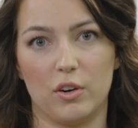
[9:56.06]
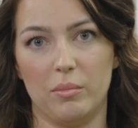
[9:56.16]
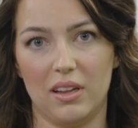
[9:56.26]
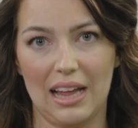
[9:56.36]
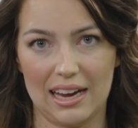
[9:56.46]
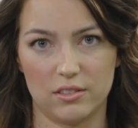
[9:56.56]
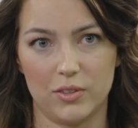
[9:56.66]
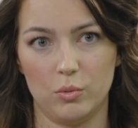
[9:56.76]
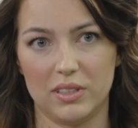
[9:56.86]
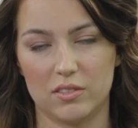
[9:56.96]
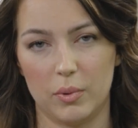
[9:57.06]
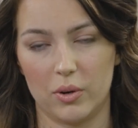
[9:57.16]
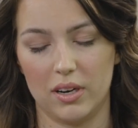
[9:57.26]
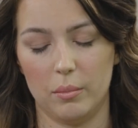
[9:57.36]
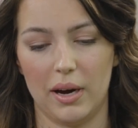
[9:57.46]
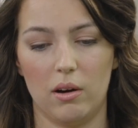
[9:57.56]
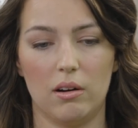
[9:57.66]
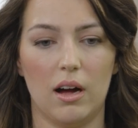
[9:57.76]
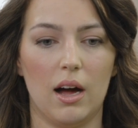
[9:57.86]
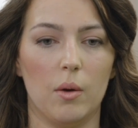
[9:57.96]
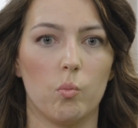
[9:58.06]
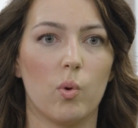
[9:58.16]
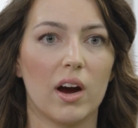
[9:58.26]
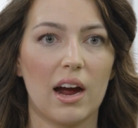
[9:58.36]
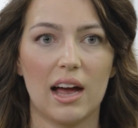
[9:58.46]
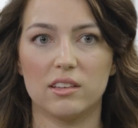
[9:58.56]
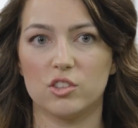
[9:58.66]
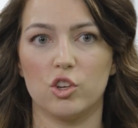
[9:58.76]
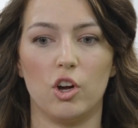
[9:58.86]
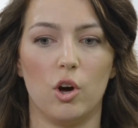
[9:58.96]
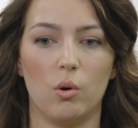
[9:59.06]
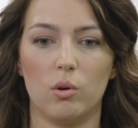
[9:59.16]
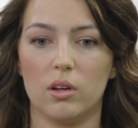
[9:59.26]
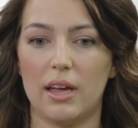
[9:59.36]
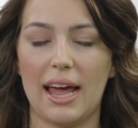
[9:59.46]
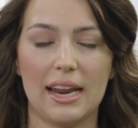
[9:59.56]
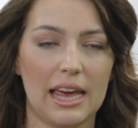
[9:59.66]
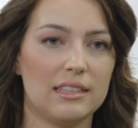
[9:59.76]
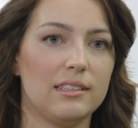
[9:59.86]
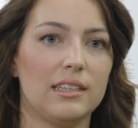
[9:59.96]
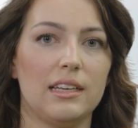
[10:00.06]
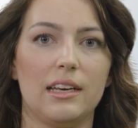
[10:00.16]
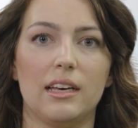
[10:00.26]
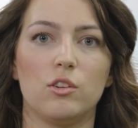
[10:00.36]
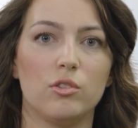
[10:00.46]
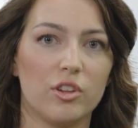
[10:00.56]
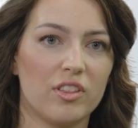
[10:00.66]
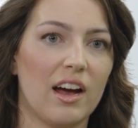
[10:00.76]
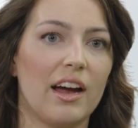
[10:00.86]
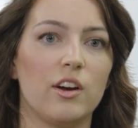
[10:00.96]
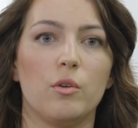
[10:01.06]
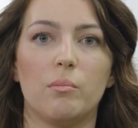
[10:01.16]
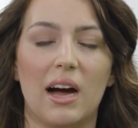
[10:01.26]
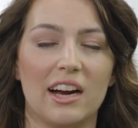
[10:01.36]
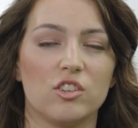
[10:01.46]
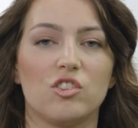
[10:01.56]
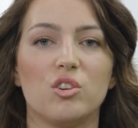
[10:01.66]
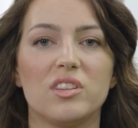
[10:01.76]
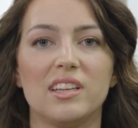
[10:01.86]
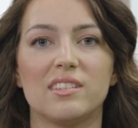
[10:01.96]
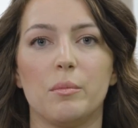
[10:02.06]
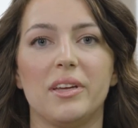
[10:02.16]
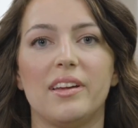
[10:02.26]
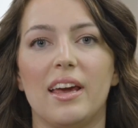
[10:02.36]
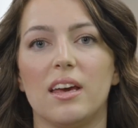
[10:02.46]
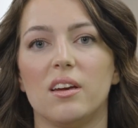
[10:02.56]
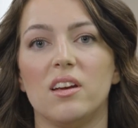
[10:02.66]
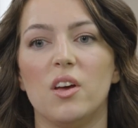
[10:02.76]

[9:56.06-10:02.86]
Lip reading: from the last few we've spoken about. Whereas, NAD, glutathione, Myers, those things can be taken